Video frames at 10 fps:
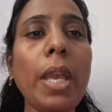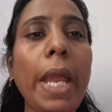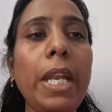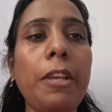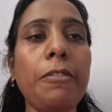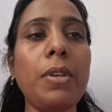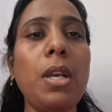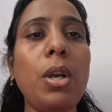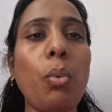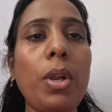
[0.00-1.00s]
end if.
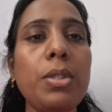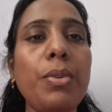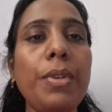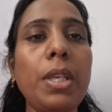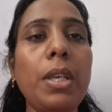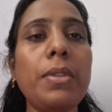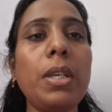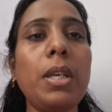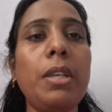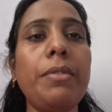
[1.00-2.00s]
Once we give
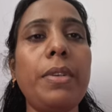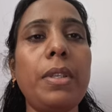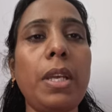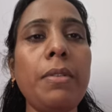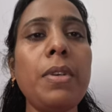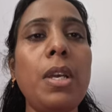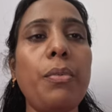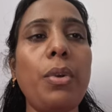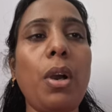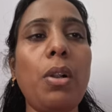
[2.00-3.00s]
the if def,
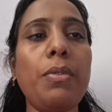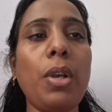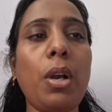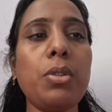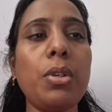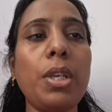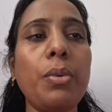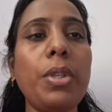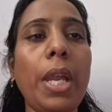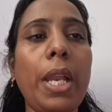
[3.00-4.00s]
we also
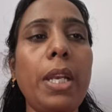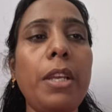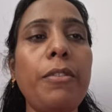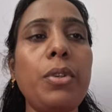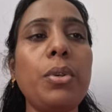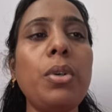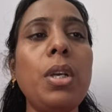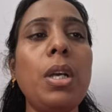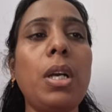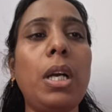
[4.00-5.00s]
give the end if to
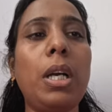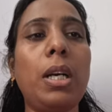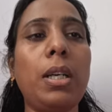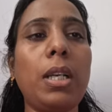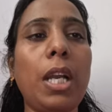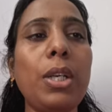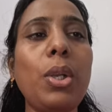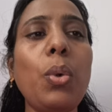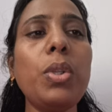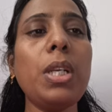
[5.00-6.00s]

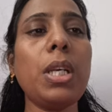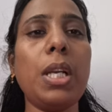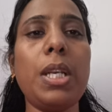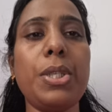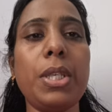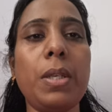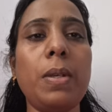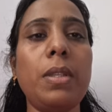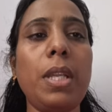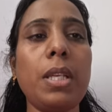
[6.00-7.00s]
conclude that condition.
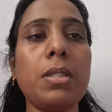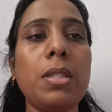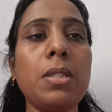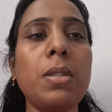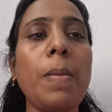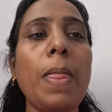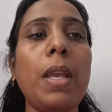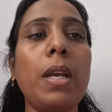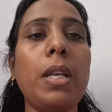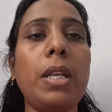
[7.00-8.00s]
Next is
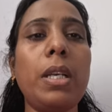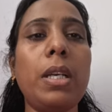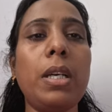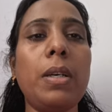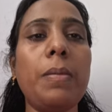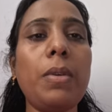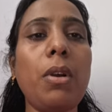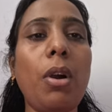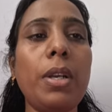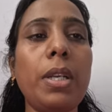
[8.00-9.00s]

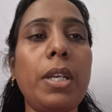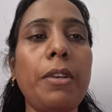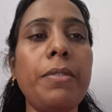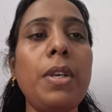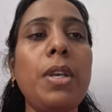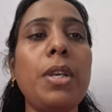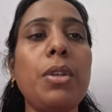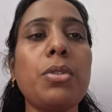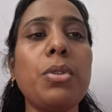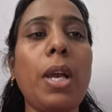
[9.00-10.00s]
order def
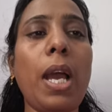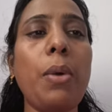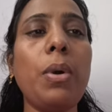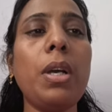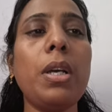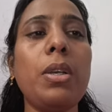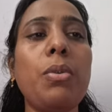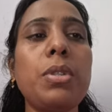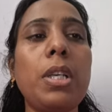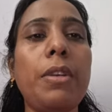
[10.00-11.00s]
is to have a
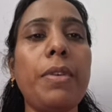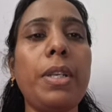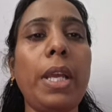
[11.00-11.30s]
user defined